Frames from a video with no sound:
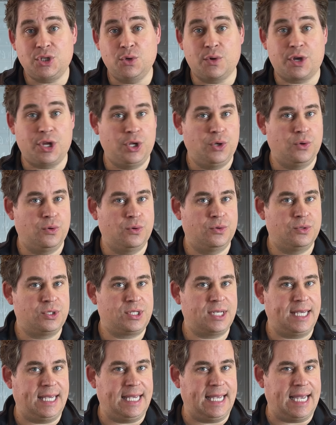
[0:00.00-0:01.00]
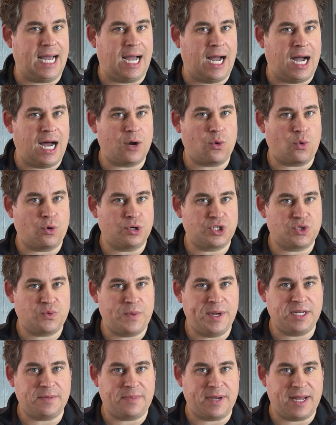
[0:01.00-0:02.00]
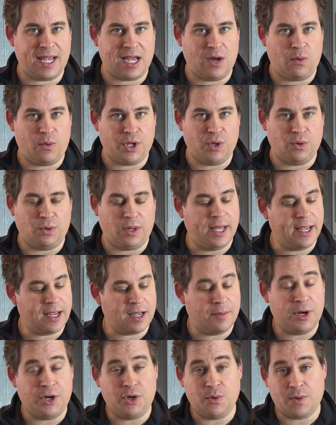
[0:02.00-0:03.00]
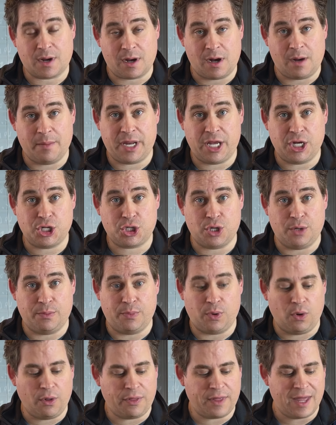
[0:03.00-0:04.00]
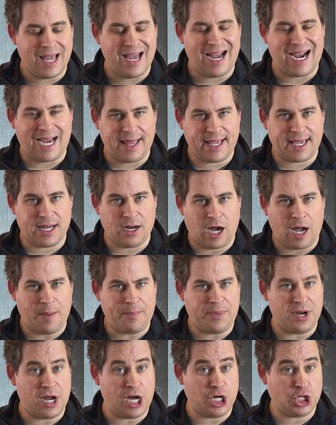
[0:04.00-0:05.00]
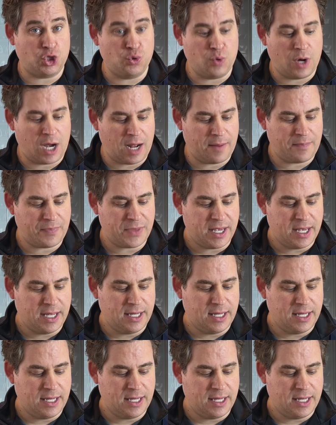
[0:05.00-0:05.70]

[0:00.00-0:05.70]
You can use hot or sweet depending on what you like. I'm gonna do a combination of both. I like it hot but not too hot.